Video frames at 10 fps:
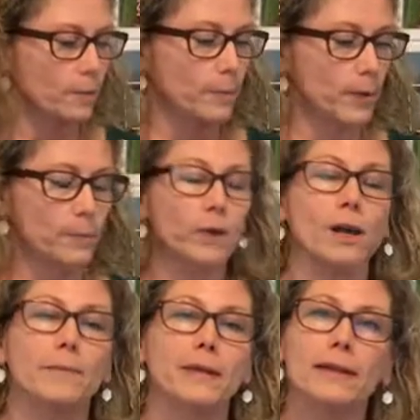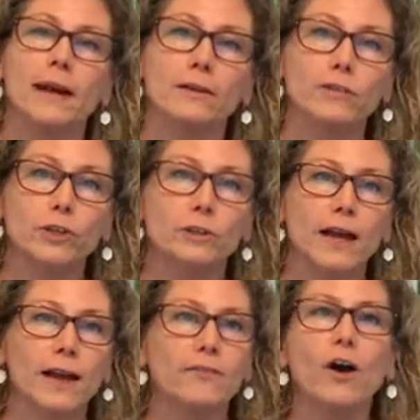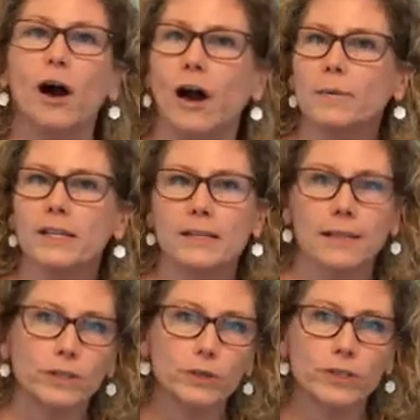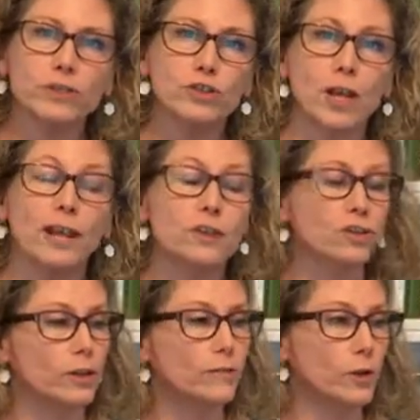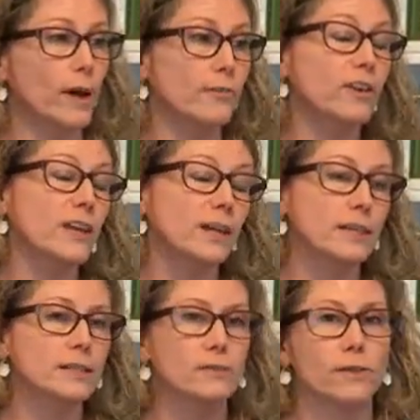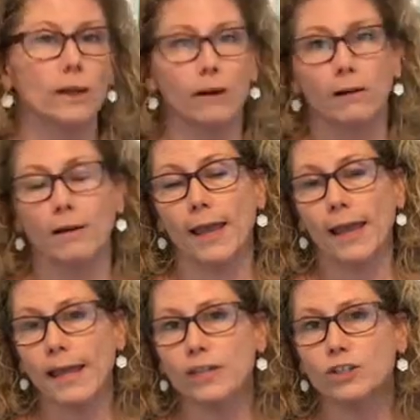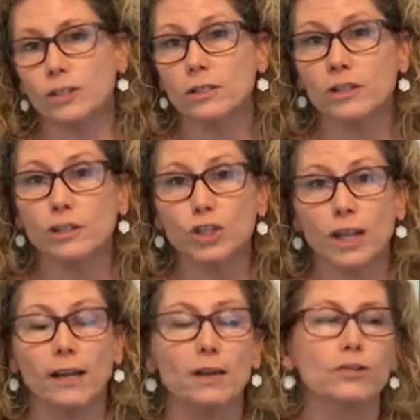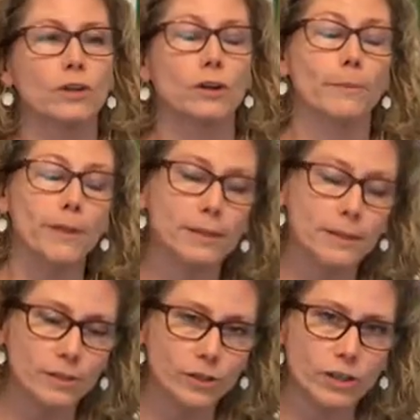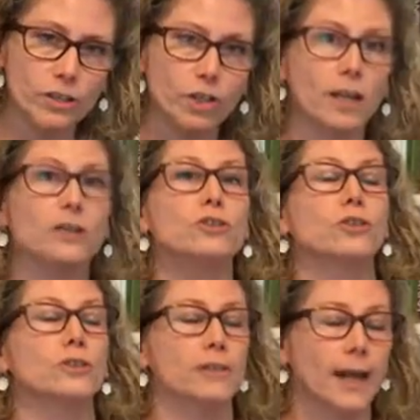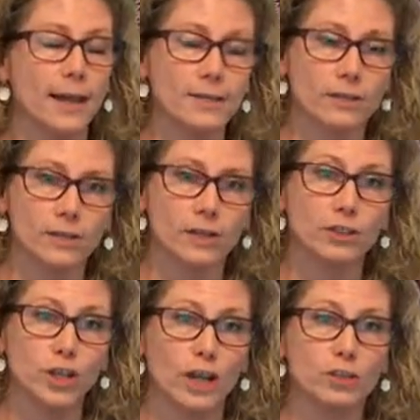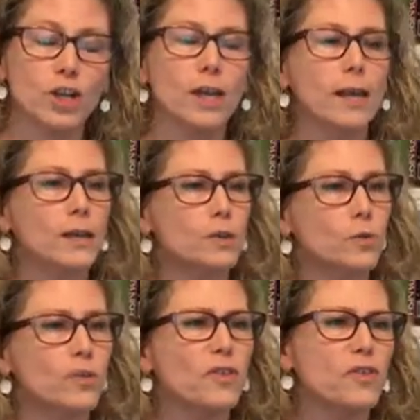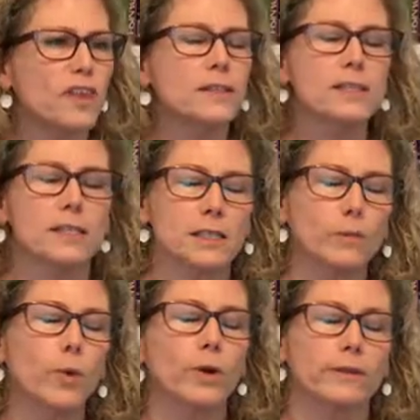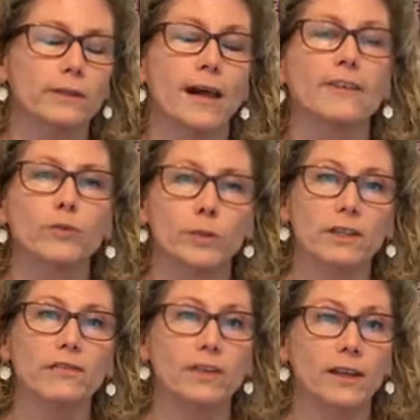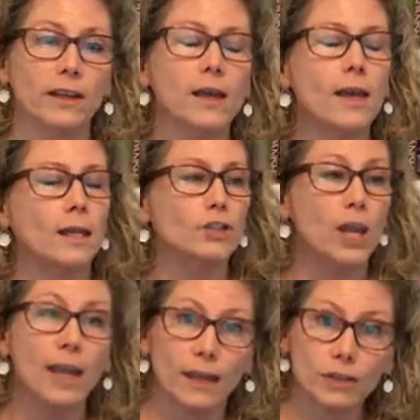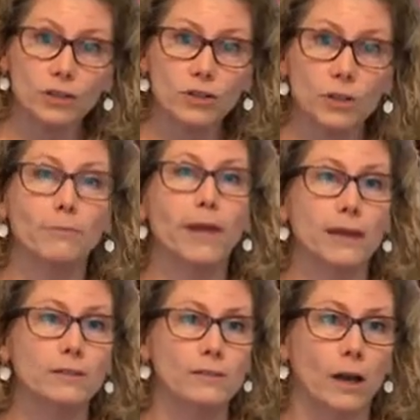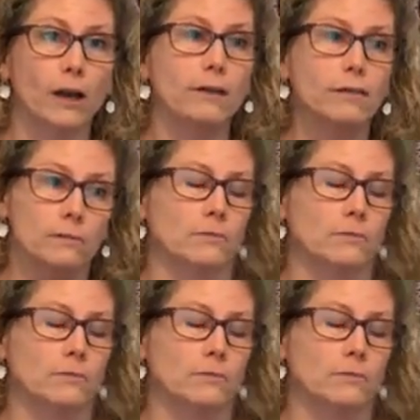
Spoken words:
People come in and out of your life, hobbies and interests change. If you have kids, their age is going to change, their abilities are going to change, their size is going to change. So the things that support the life we're living change based on